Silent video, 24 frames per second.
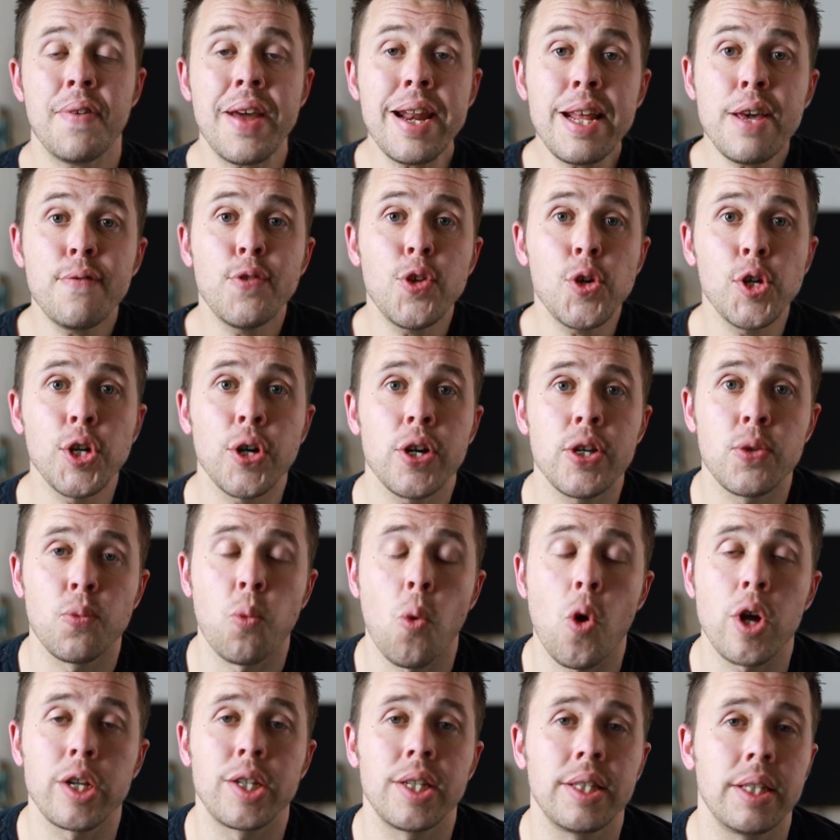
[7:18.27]
If any of you guys
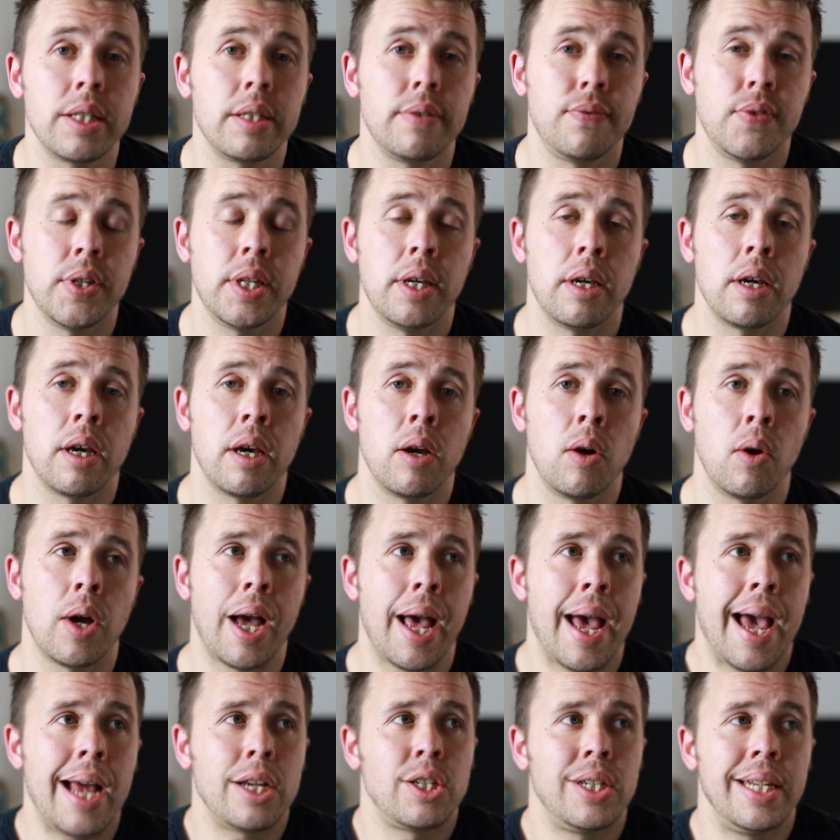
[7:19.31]
watching this video
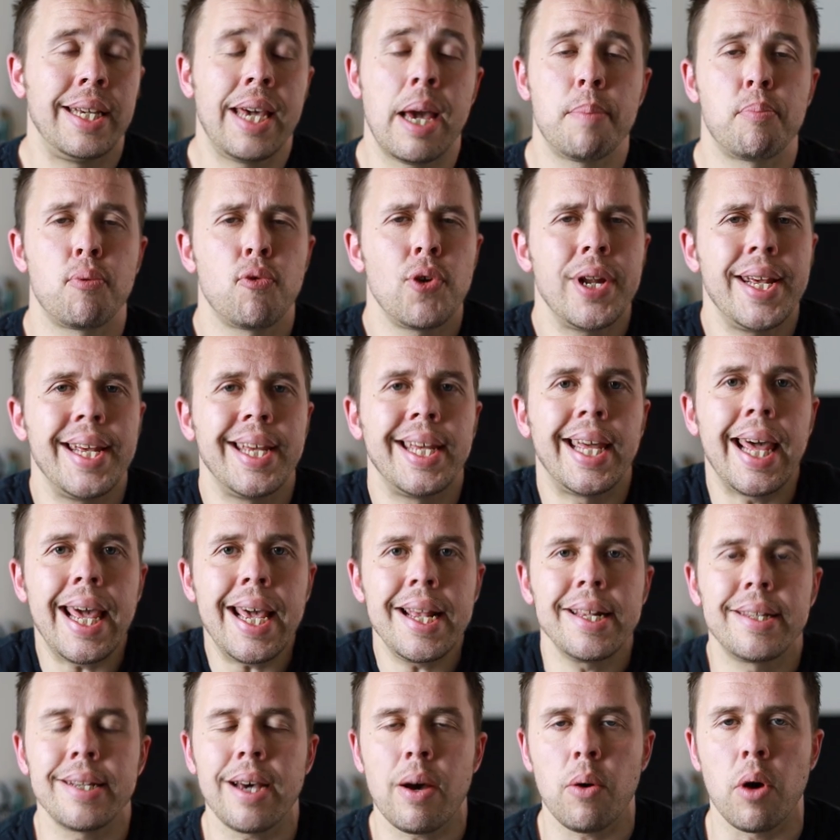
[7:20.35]
actually get pretty
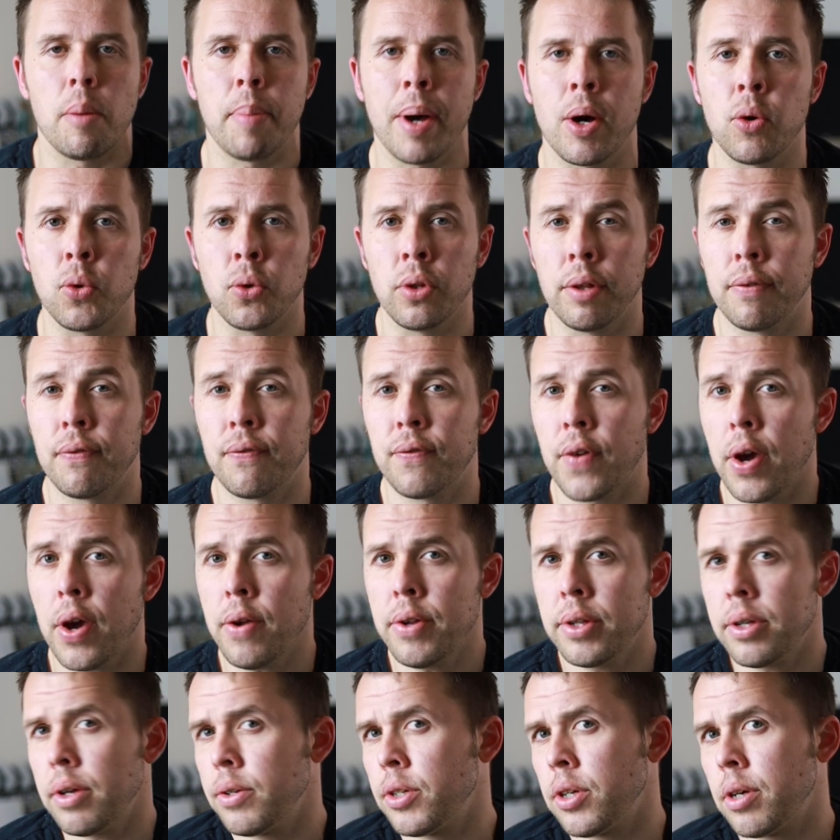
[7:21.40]
geeked out about all the
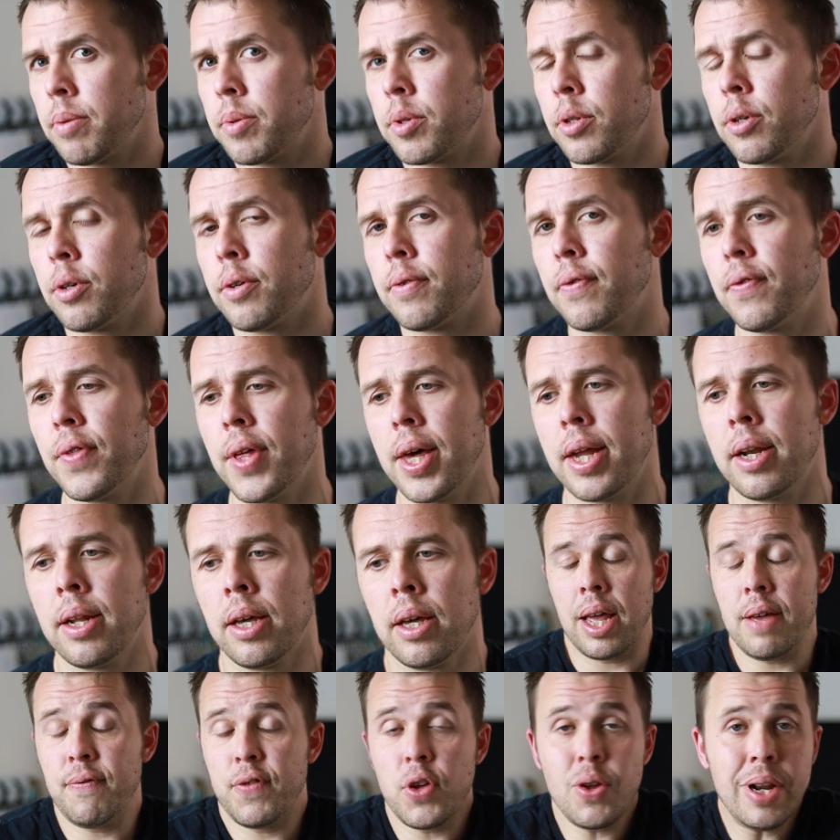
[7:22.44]
Photoshop stuff, then
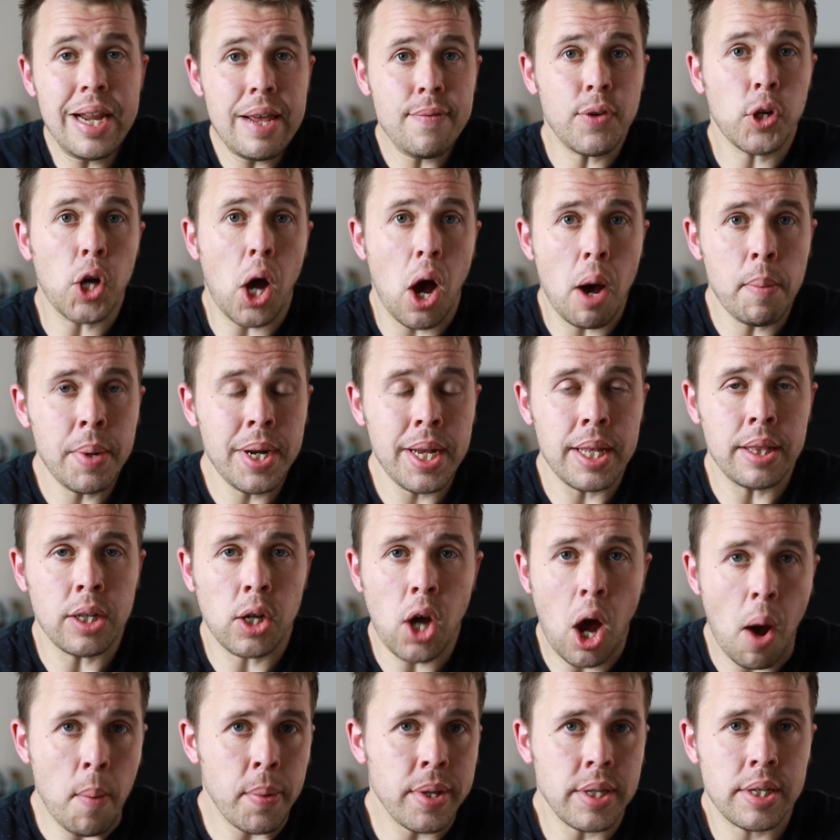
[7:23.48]
if you leave a comment in the
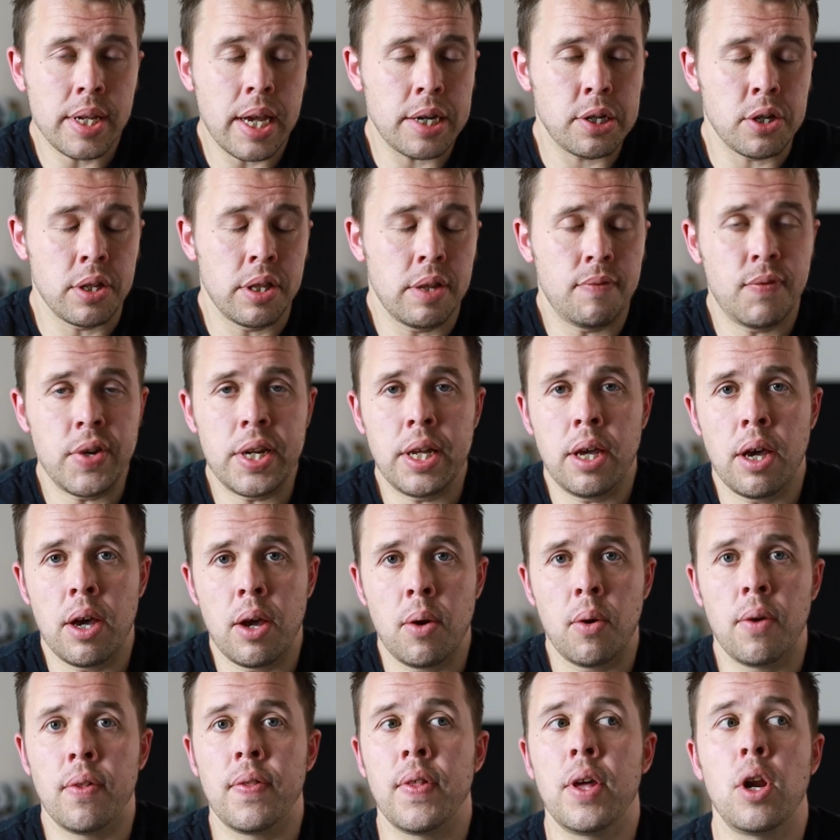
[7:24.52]
comment section of the
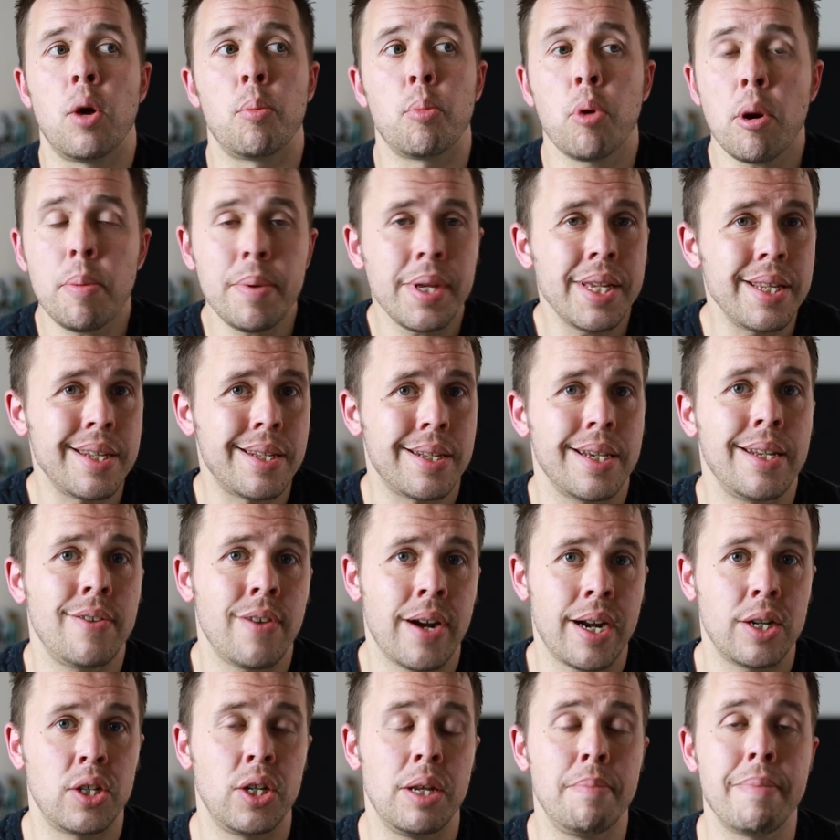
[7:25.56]
video, then I'll probably
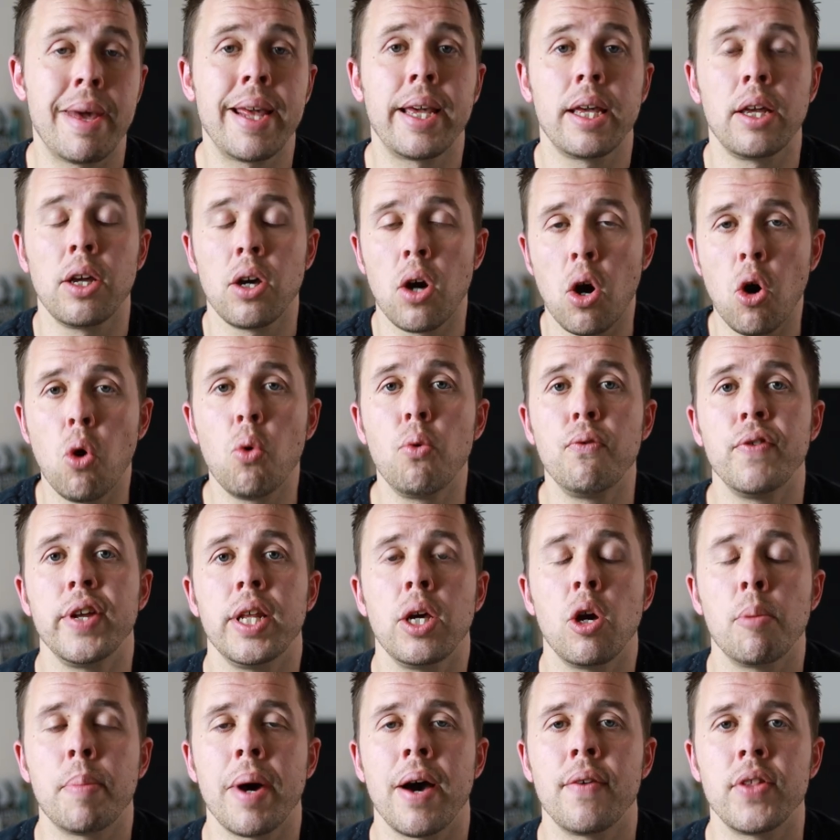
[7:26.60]
consider actually making a whole
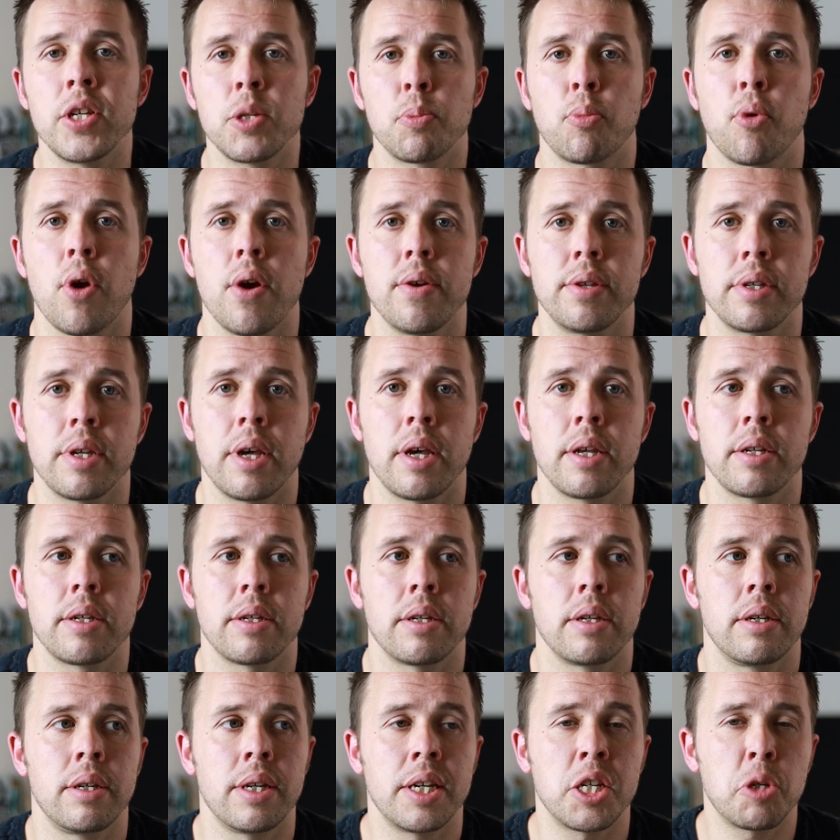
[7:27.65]
video about this
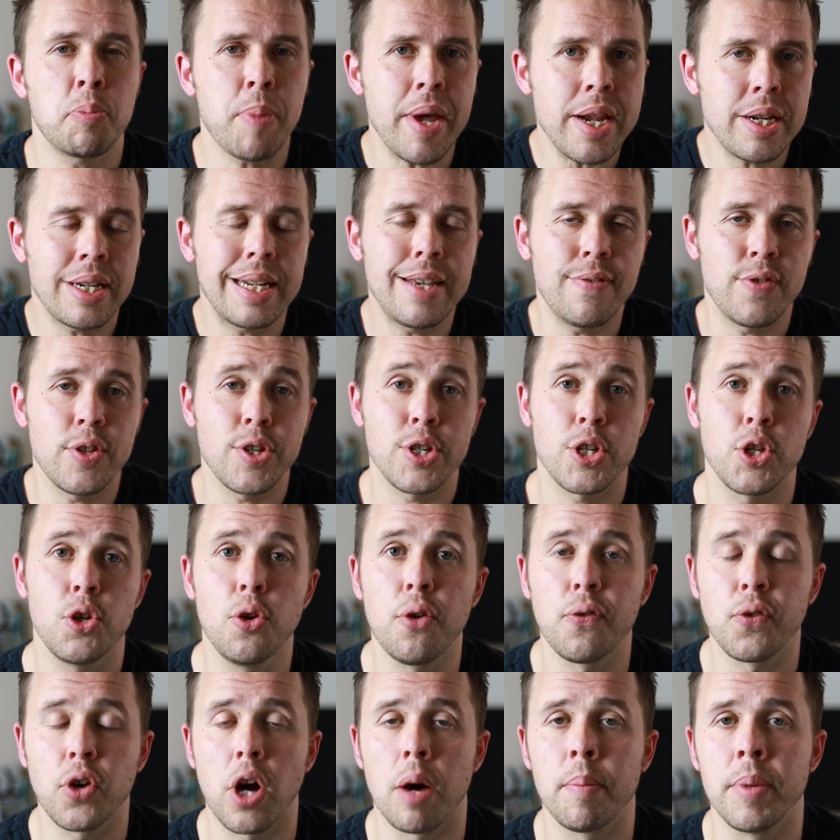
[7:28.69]
process, especially if there's
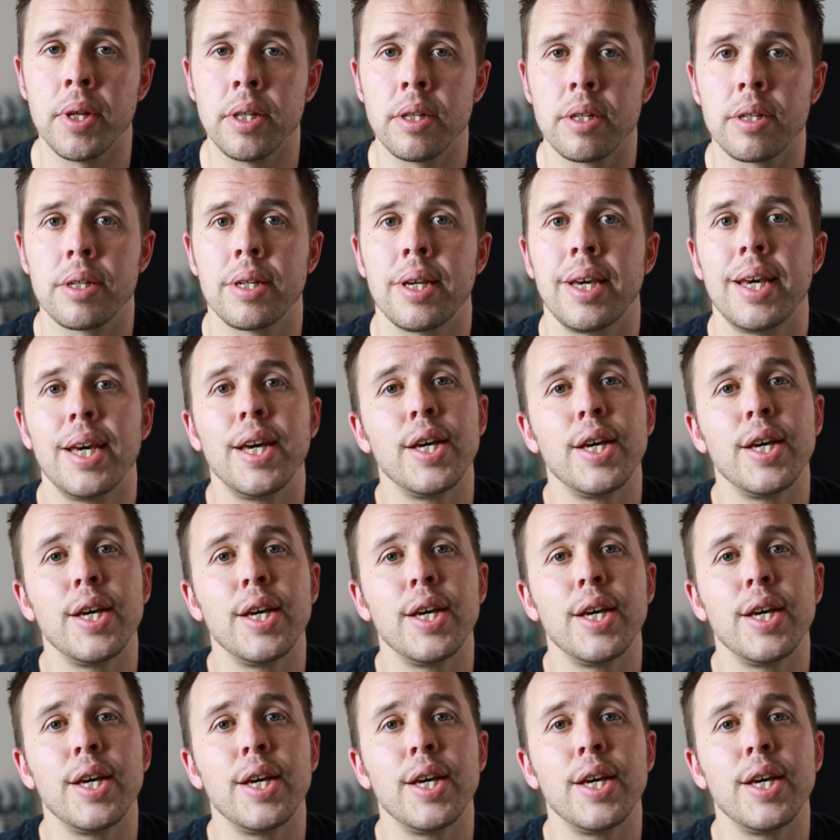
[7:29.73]
enough comments.